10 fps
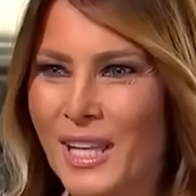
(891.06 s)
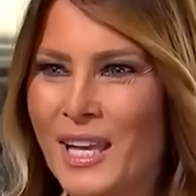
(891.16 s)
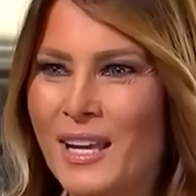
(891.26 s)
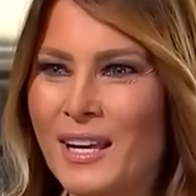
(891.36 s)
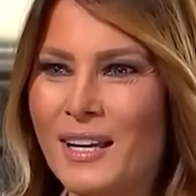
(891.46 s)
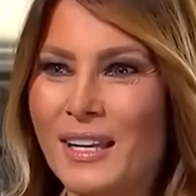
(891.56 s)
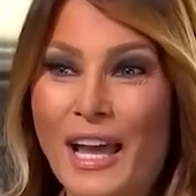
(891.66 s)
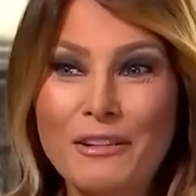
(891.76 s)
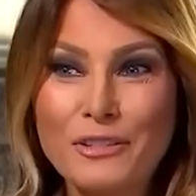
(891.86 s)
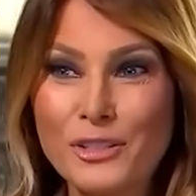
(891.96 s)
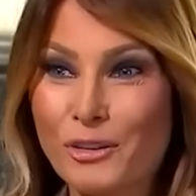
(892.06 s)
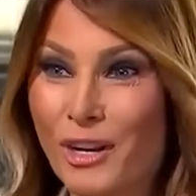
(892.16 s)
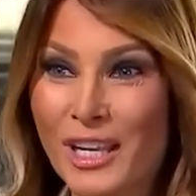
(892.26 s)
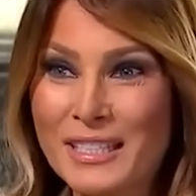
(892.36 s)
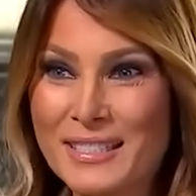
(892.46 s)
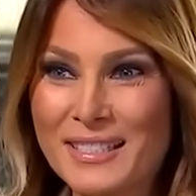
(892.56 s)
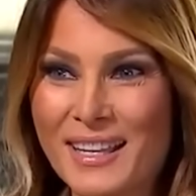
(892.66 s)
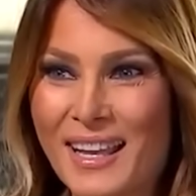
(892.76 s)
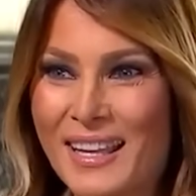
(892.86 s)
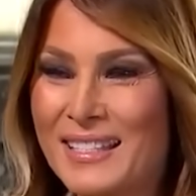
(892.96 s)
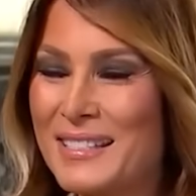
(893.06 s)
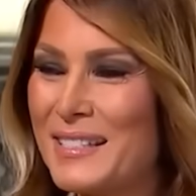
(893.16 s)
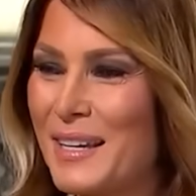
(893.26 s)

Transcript: now seemed complicit in her silence.